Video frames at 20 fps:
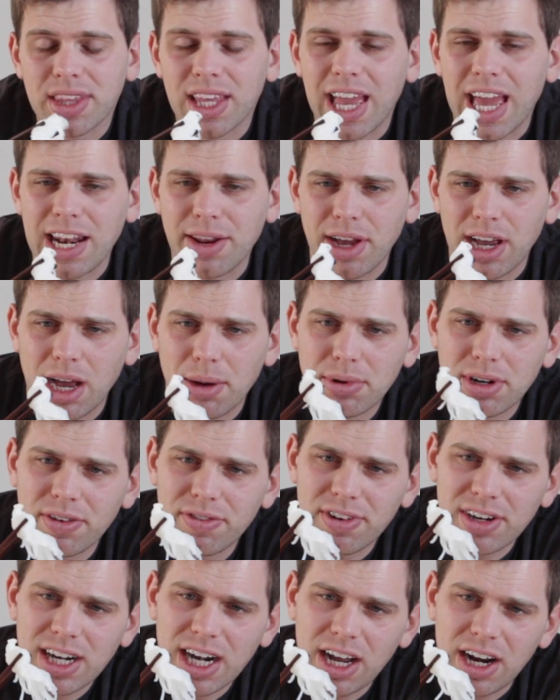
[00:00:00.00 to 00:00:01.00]
Anyway, I'm going to
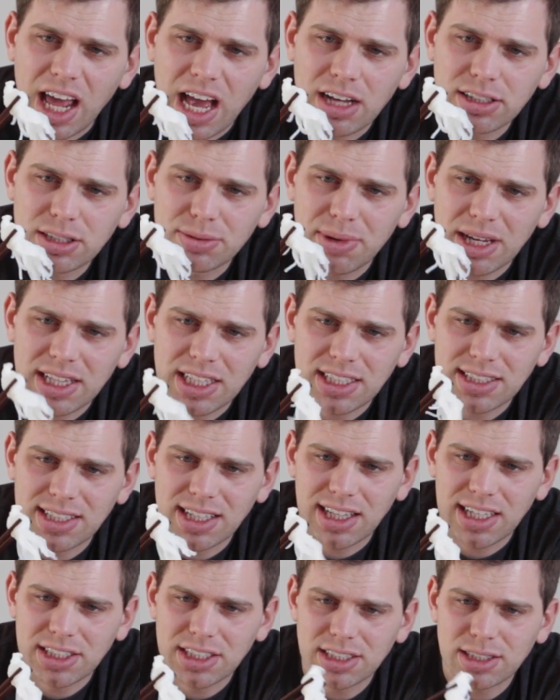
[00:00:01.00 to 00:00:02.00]
figure out how to make these
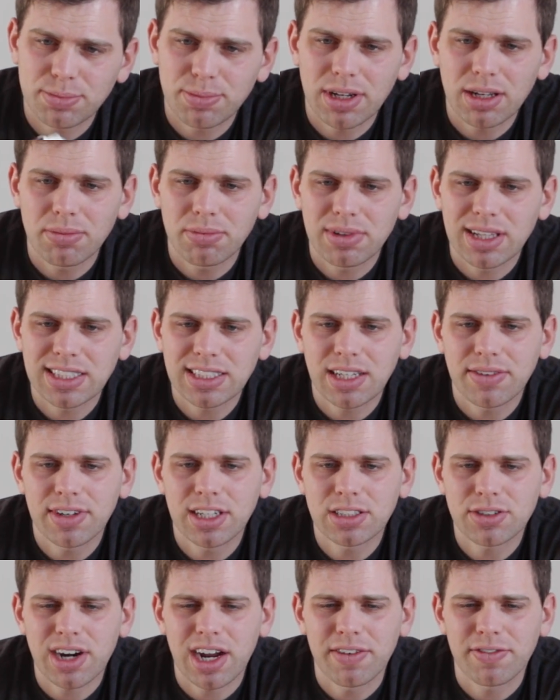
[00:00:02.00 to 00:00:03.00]
delicious, but let's give it
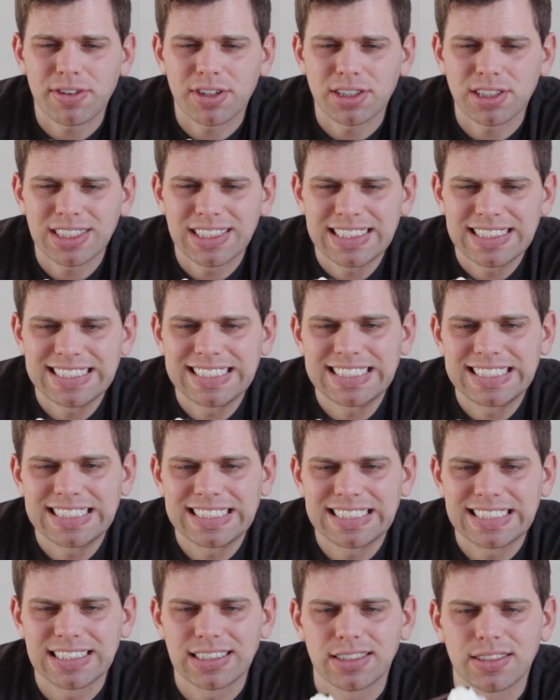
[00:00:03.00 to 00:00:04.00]
a try first.
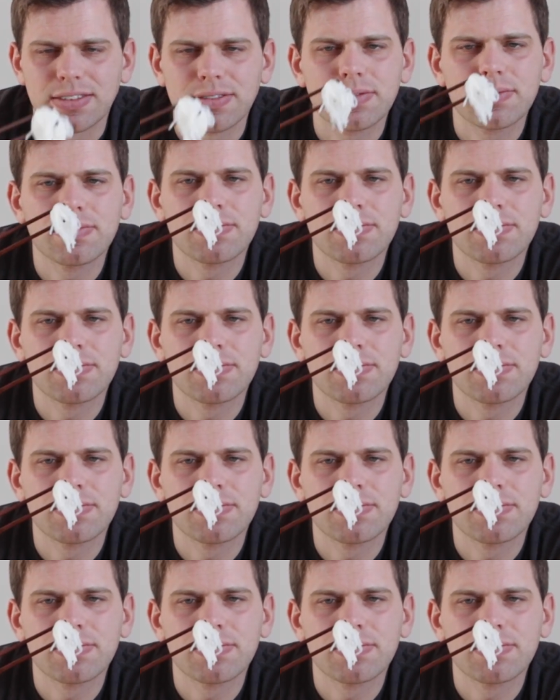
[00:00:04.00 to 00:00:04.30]
Yeah.